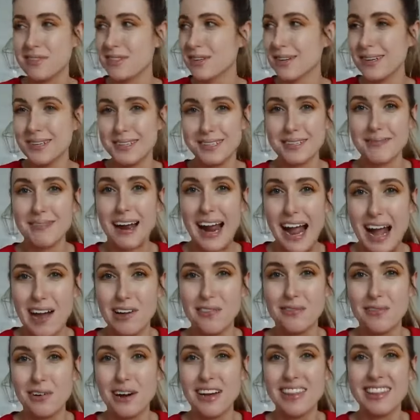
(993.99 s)
I'm so used to my
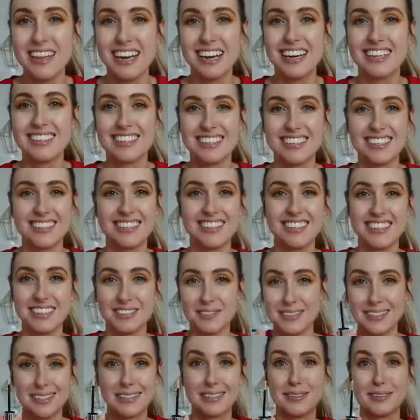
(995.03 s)
e.l.f. one that it's just,
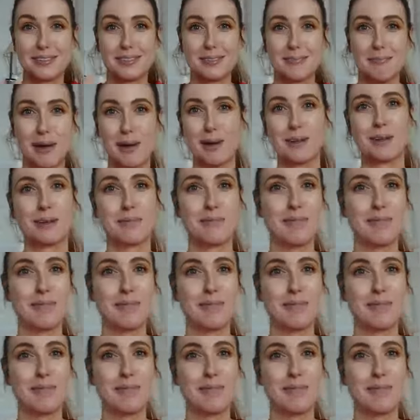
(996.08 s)
this one's so small in